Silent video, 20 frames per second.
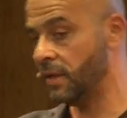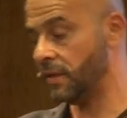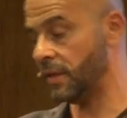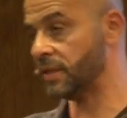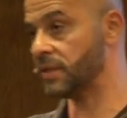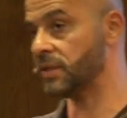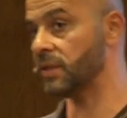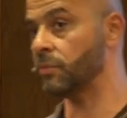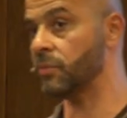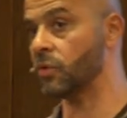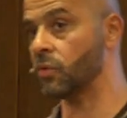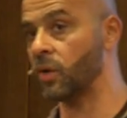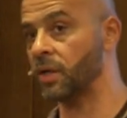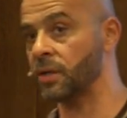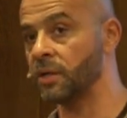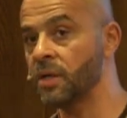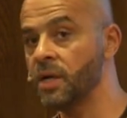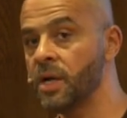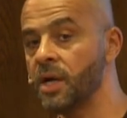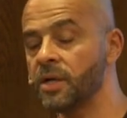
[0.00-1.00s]
That's number
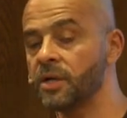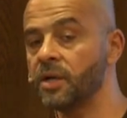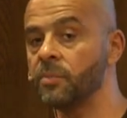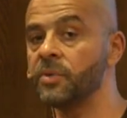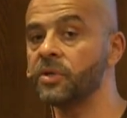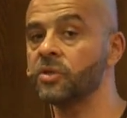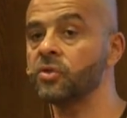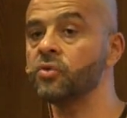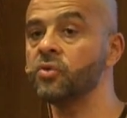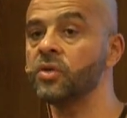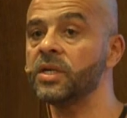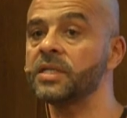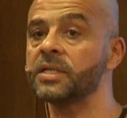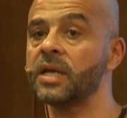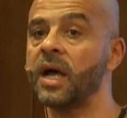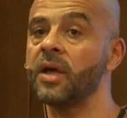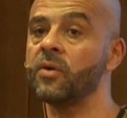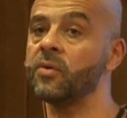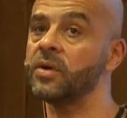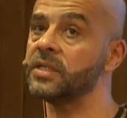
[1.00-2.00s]
one. Number two is,
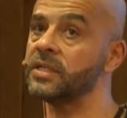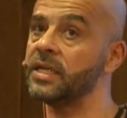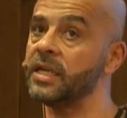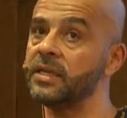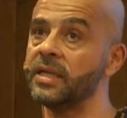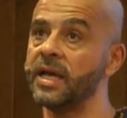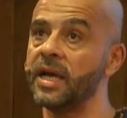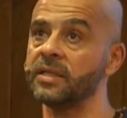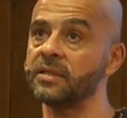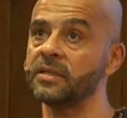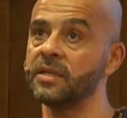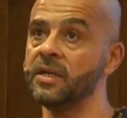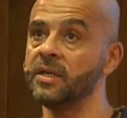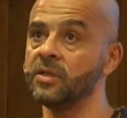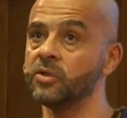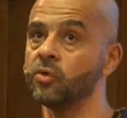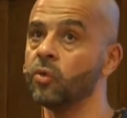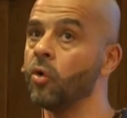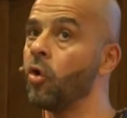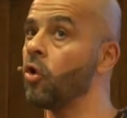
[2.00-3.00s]
I will say
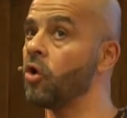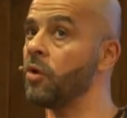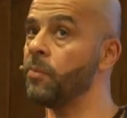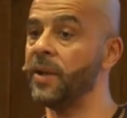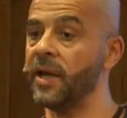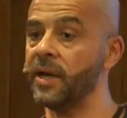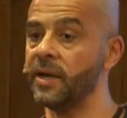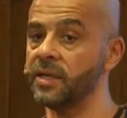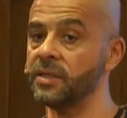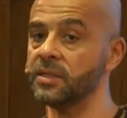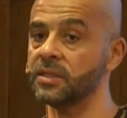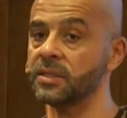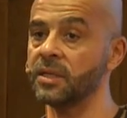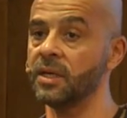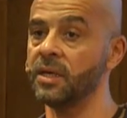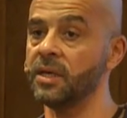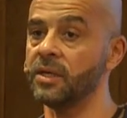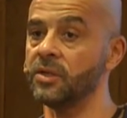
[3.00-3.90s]
that to all parents,